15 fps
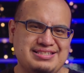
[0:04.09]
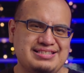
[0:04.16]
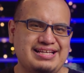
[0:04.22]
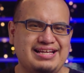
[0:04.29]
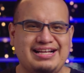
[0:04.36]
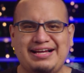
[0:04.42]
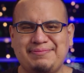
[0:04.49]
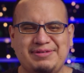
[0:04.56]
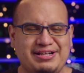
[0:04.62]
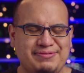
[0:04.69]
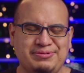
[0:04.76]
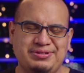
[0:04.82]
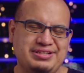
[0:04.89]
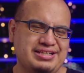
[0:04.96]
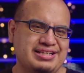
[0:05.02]
is that I'm not
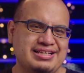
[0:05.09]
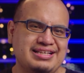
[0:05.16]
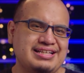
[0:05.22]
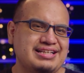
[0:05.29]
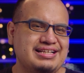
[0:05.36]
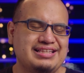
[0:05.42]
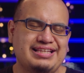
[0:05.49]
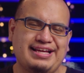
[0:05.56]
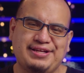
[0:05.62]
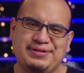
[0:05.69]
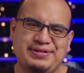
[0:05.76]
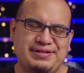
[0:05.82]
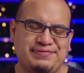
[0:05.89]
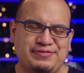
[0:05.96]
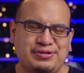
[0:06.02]
really that
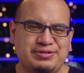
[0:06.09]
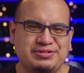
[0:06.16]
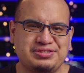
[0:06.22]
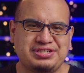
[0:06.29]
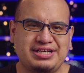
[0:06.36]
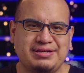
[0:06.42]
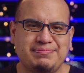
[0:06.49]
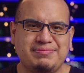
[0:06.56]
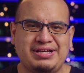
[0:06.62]
good at Photoshop.